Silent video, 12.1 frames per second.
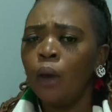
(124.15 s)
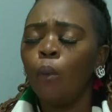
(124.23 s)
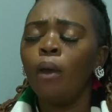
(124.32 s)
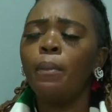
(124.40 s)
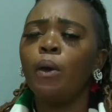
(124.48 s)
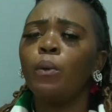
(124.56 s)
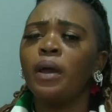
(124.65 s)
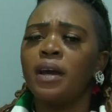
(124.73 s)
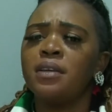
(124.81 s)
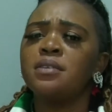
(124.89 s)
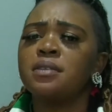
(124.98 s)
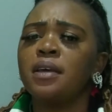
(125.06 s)
whereby we are
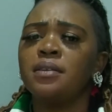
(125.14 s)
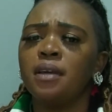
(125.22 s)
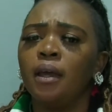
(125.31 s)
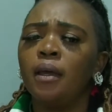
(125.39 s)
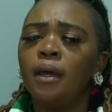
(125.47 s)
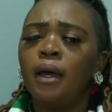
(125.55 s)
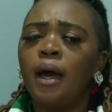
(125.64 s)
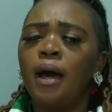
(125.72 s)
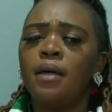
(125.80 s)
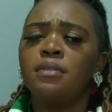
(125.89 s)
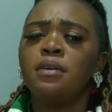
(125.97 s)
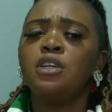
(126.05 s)
understanding
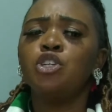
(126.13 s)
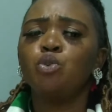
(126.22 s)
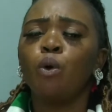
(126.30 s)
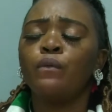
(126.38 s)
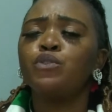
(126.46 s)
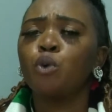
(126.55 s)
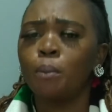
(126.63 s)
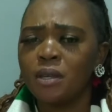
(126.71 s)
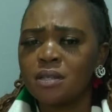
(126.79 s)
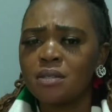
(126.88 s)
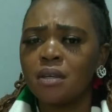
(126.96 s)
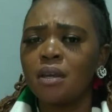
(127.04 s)
the issue of
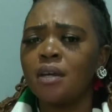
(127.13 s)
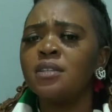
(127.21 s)
domestic